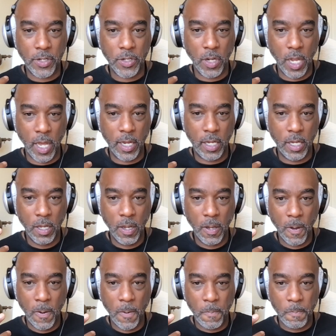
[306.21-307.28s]
So like
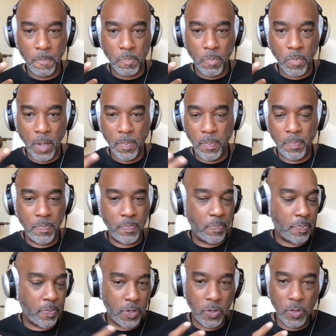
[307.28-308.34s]

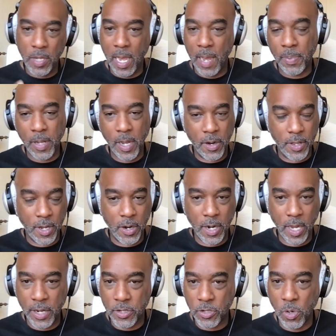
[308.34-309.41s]
two-time player of the year in
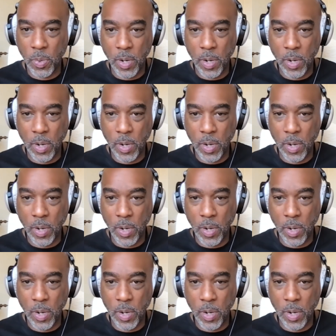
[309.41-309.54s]
high school,